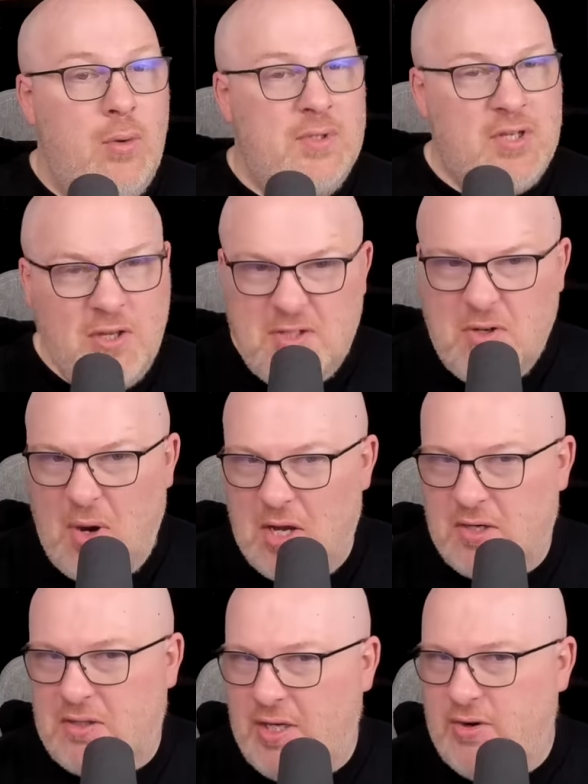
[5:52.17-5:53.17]
What's also
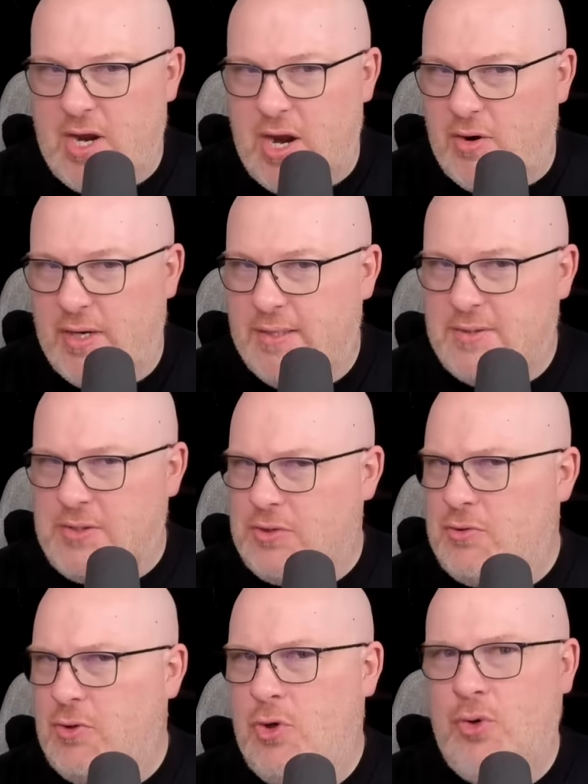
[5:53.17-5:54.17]
unclear here
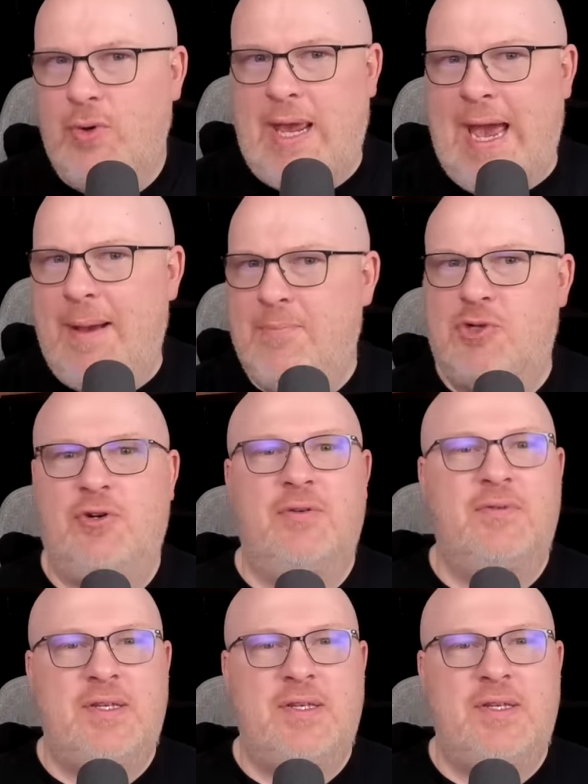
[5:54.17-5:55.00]
is who captured